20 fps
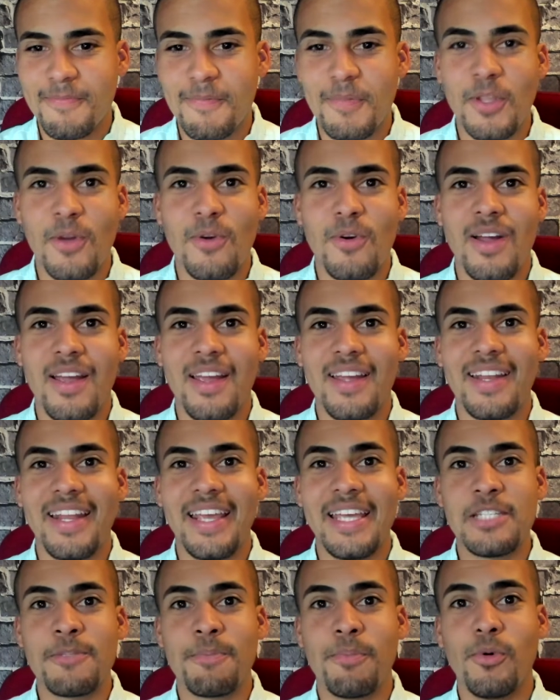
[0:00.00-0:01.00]
All right,
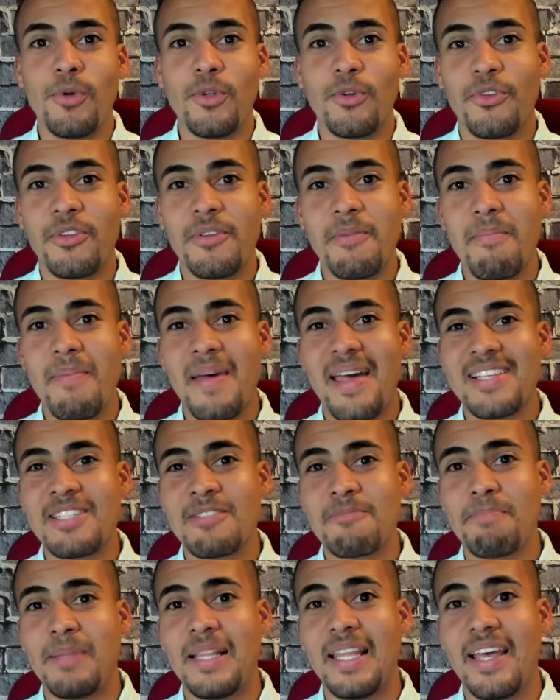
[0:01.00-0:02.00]
is Pooler the
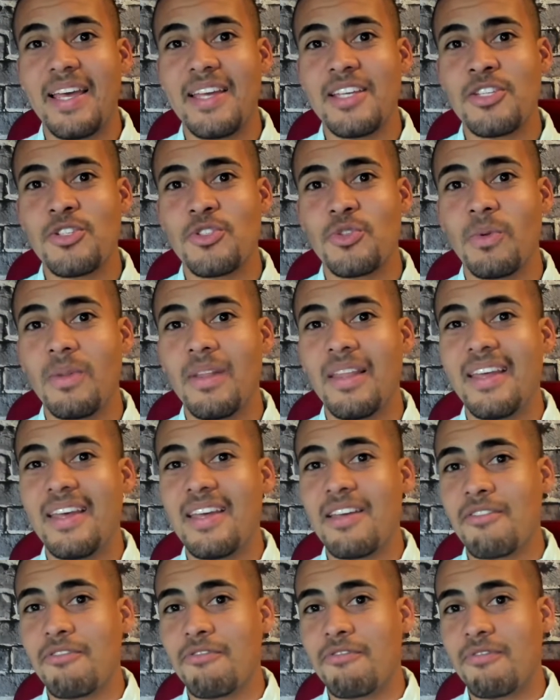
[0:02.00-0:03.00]
best place to
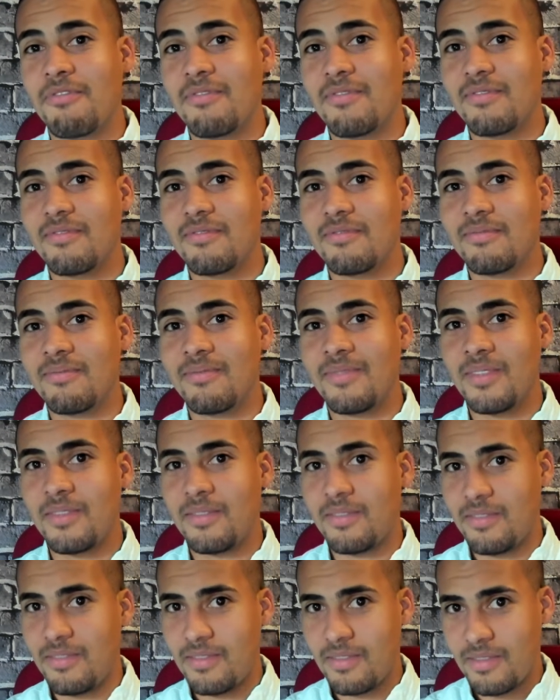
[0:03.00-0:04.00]
live
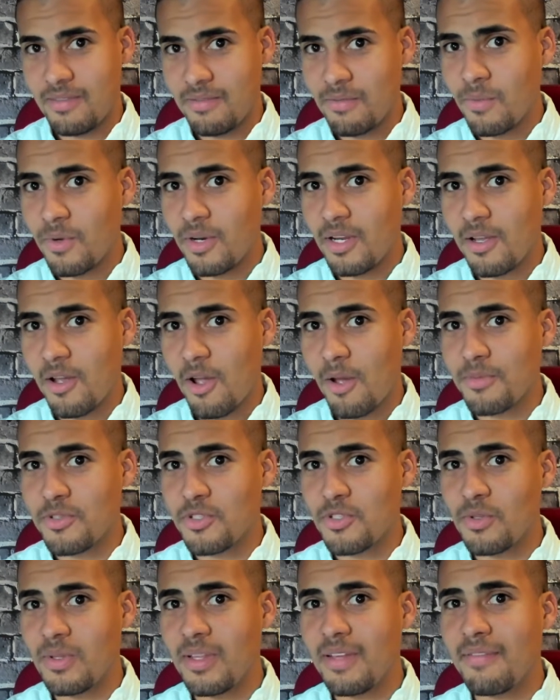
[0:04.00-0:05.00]
when it comes
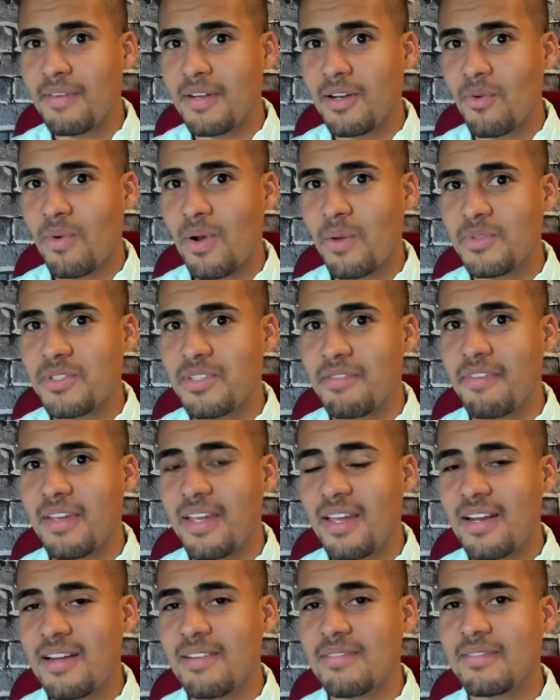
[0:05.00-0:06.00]
to living around
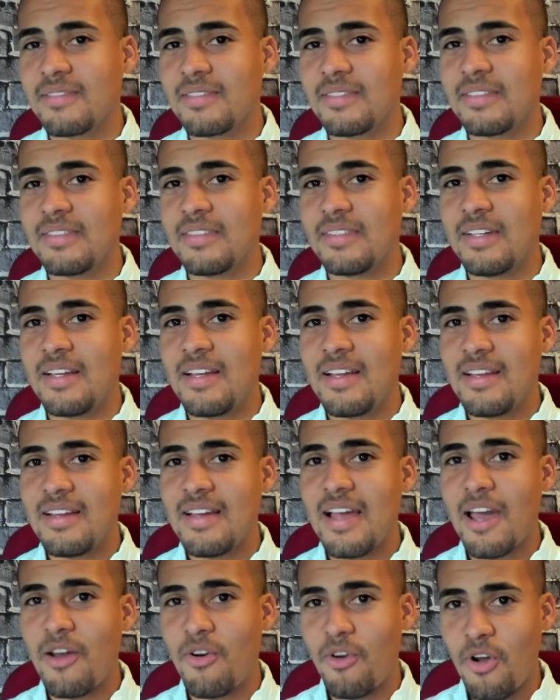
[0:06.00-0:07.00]
Savannah?
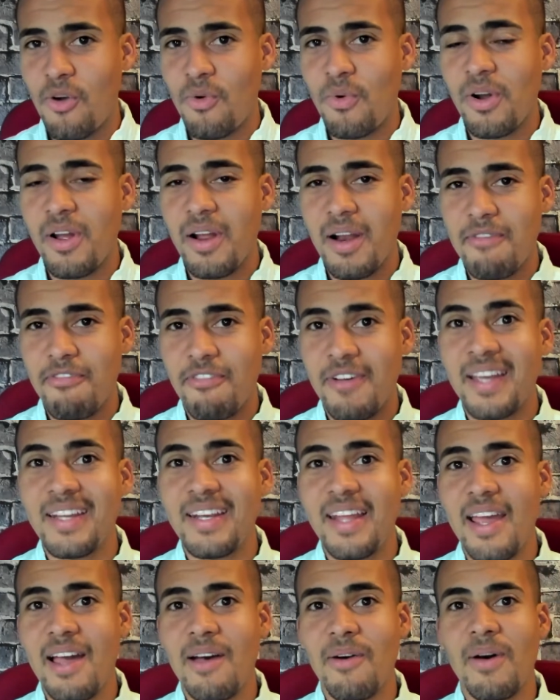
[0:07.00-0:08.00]
I don't know. We're gonna find
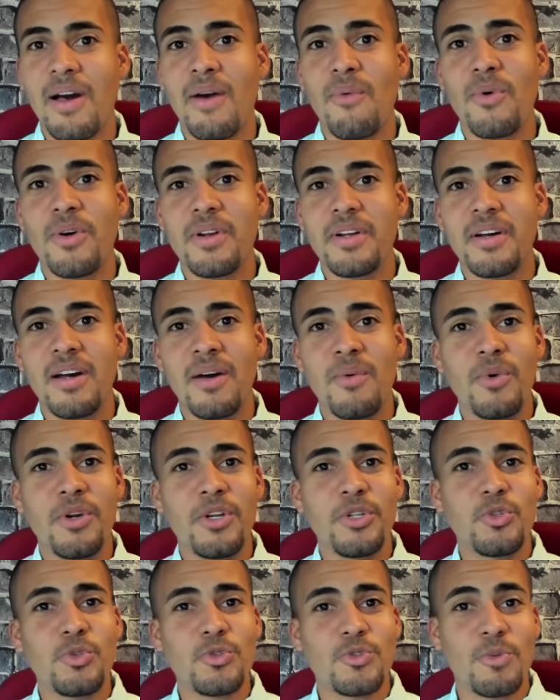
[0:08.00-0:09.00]
out. I wanna I wanna
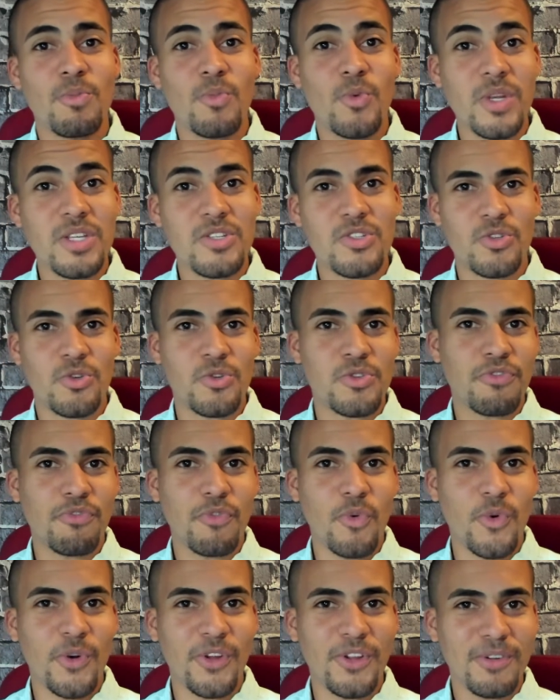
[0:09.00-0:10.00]
do some research
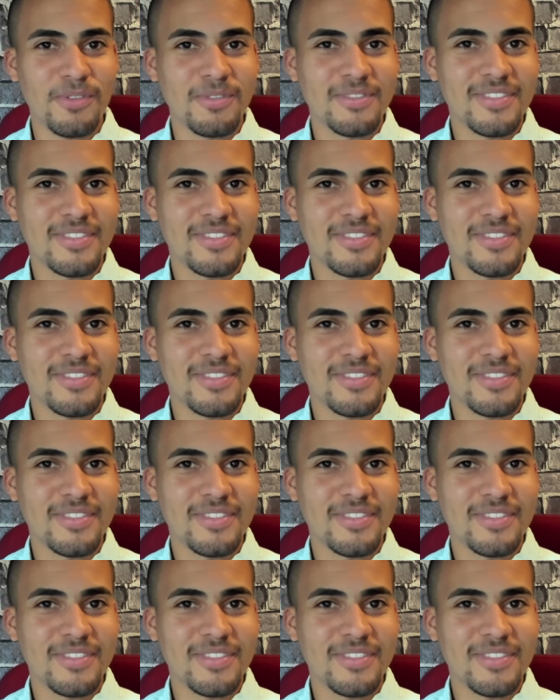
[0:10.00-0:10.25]
for you,